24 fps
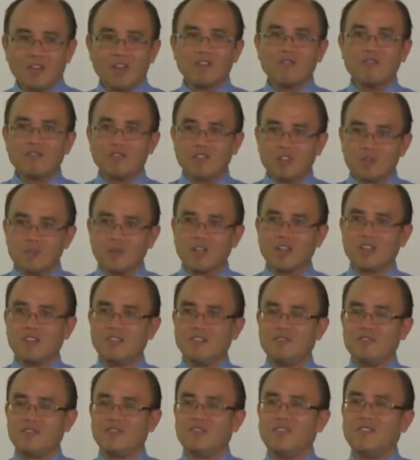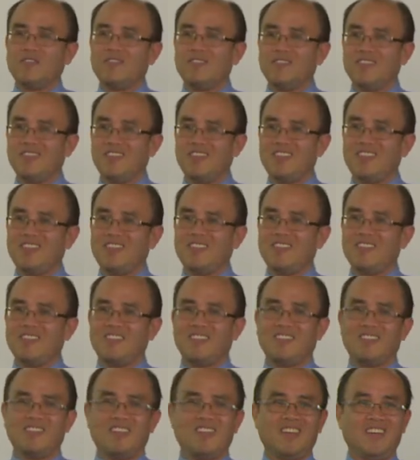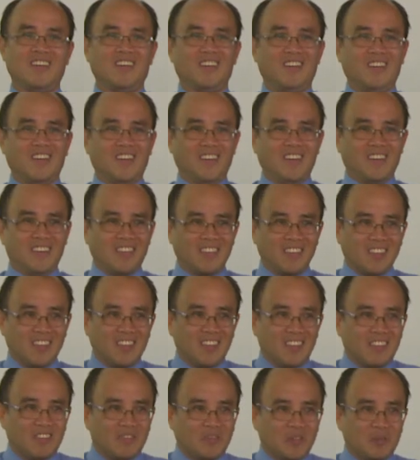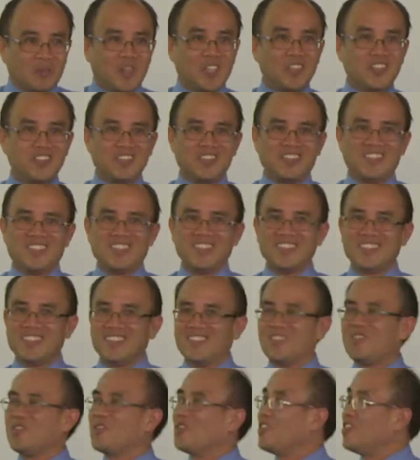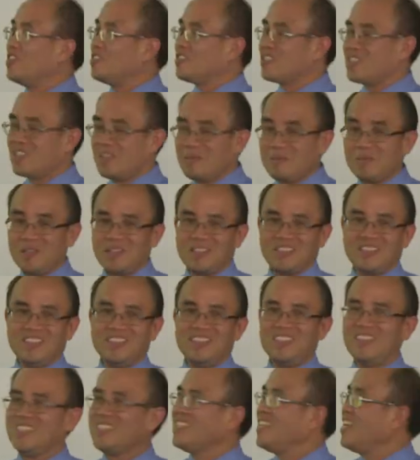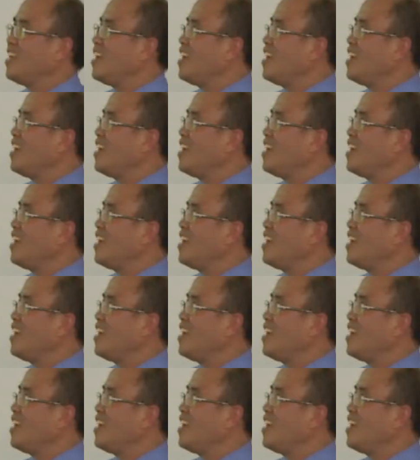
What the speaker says: informative the information is, or the stimuli is,